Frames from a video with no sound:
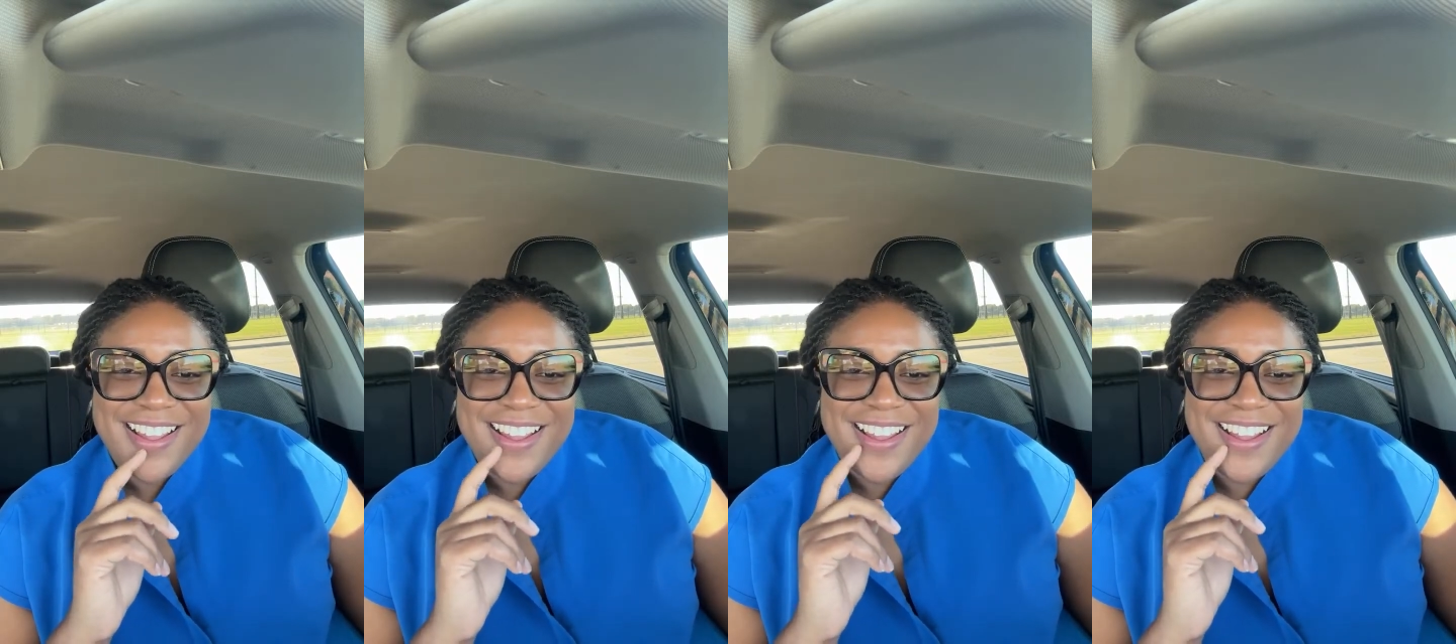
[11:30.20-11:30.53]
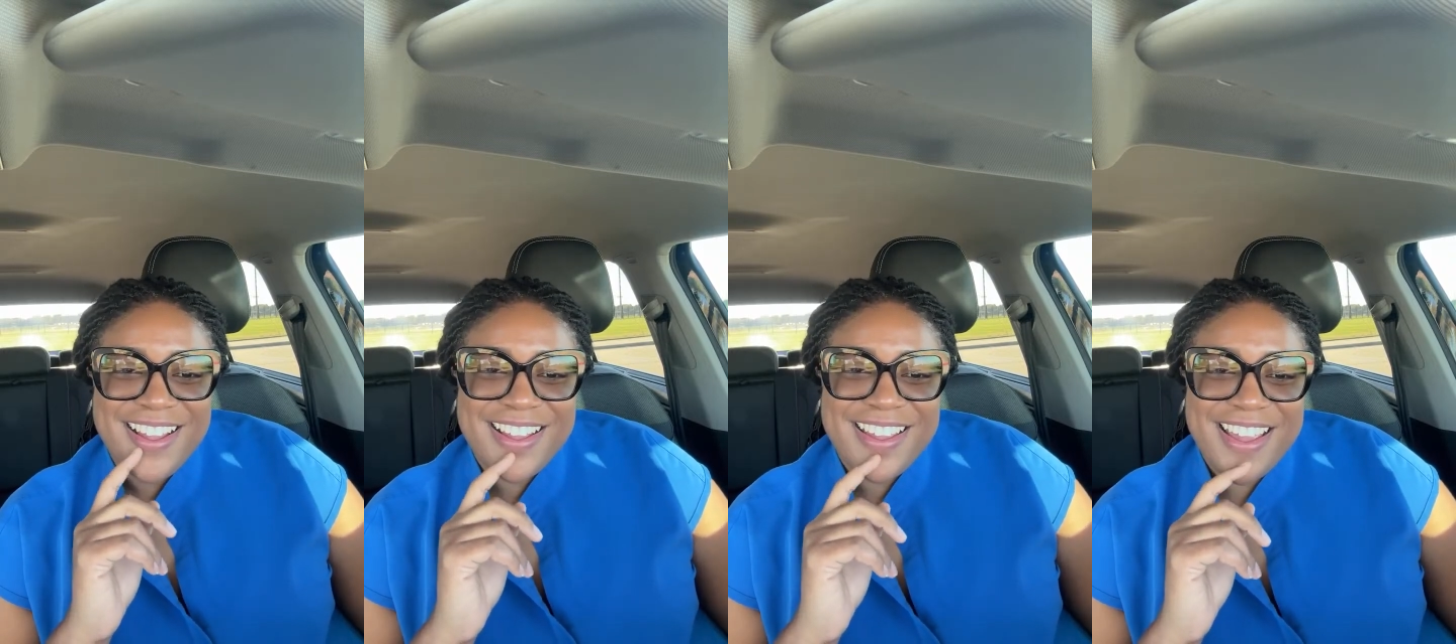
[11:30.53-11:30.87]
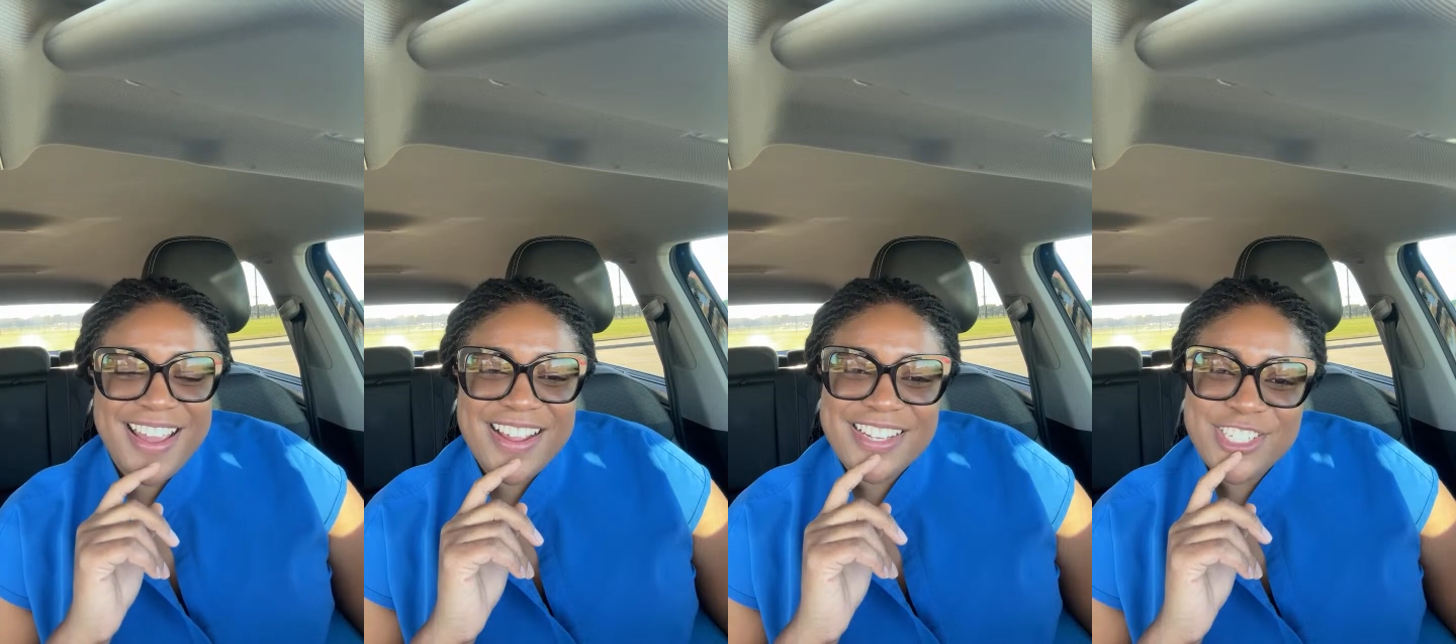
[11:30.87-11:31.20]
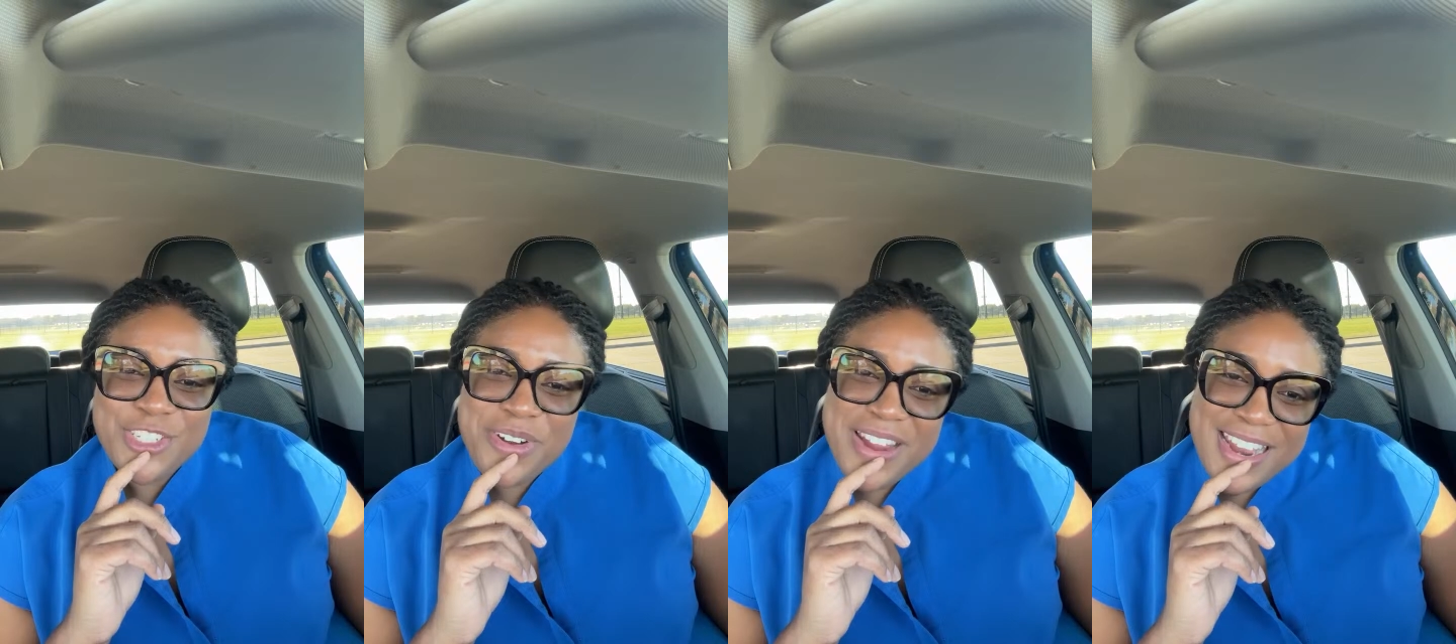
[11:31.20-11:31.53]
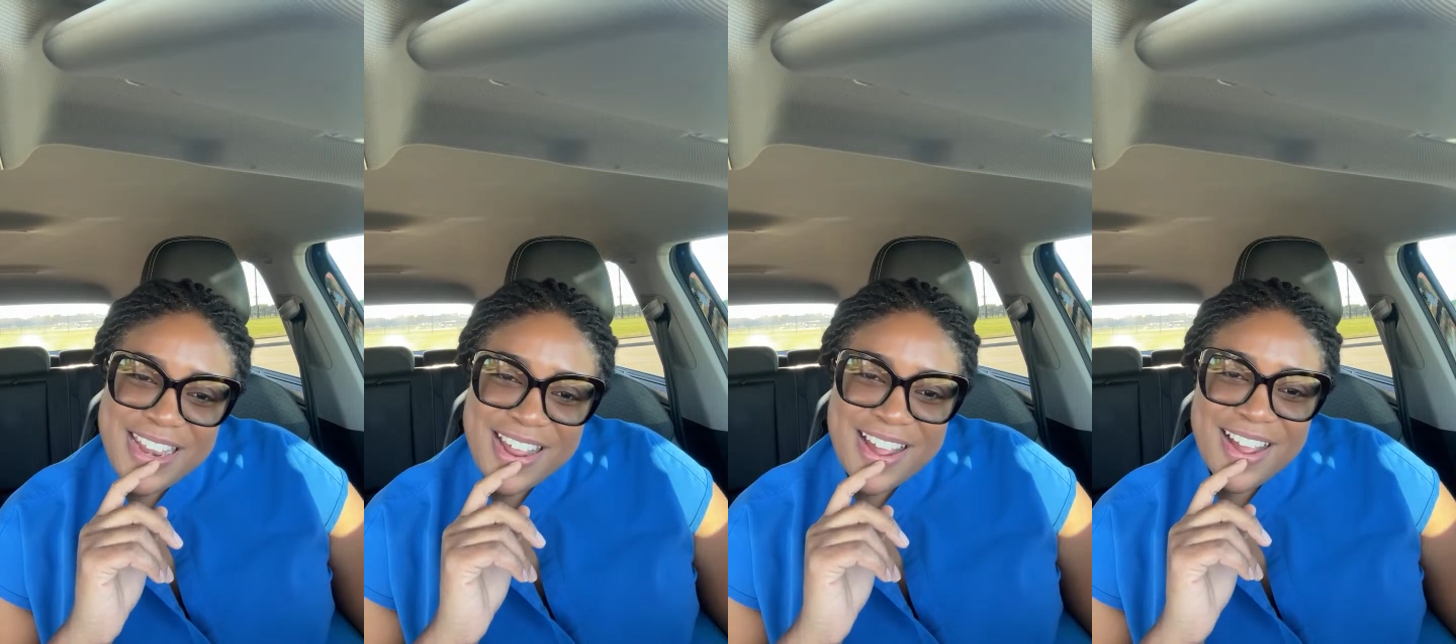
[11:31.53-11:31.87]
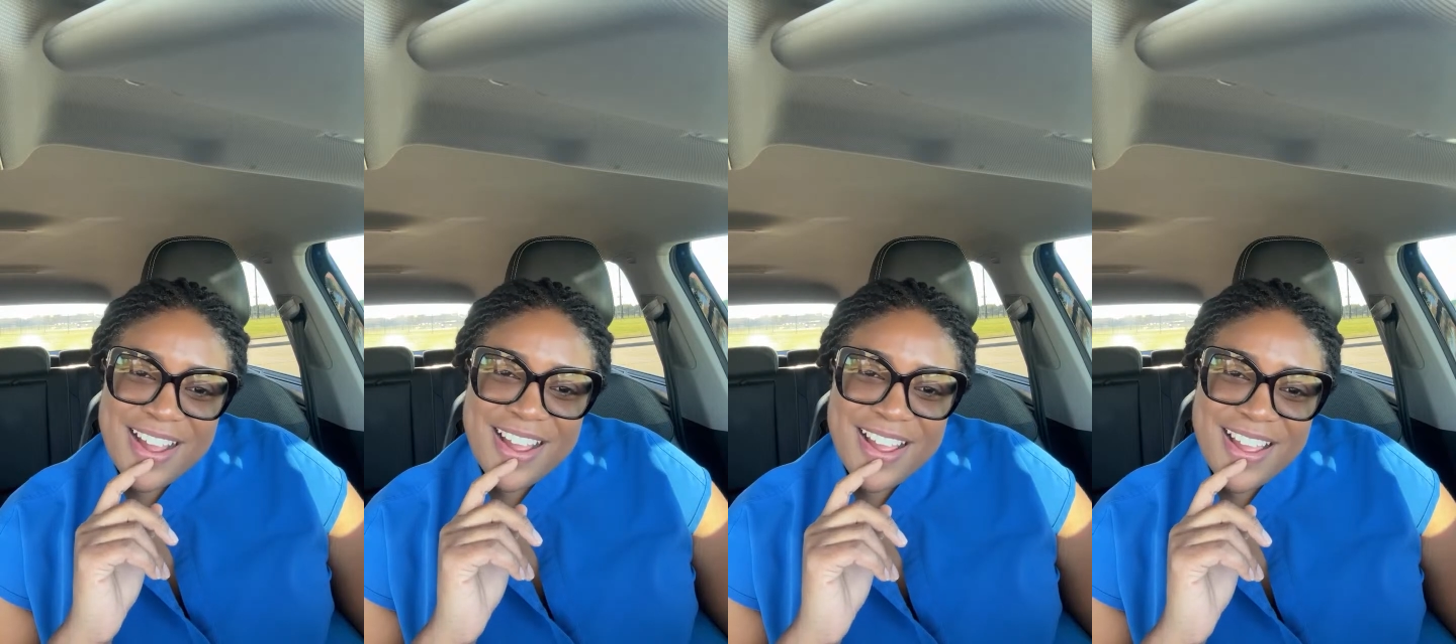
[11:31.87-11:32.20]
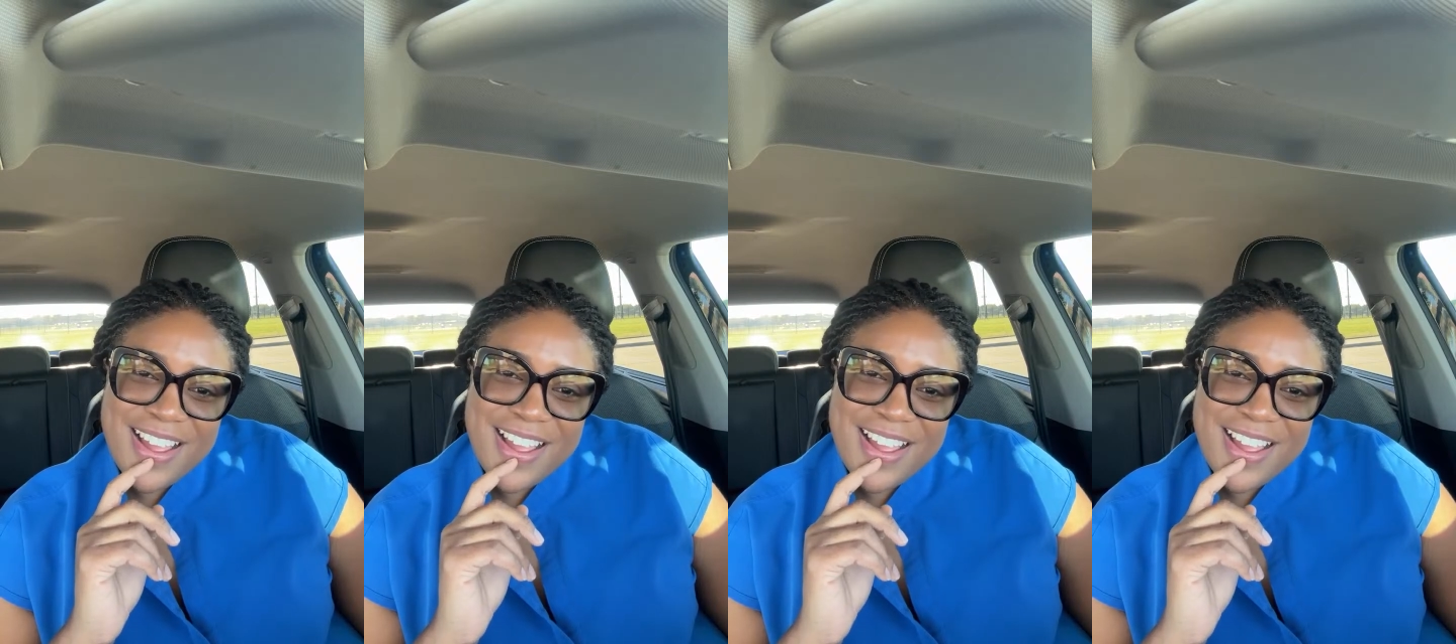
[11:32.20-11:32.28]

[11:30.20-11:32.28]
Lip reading: Okay, Trina.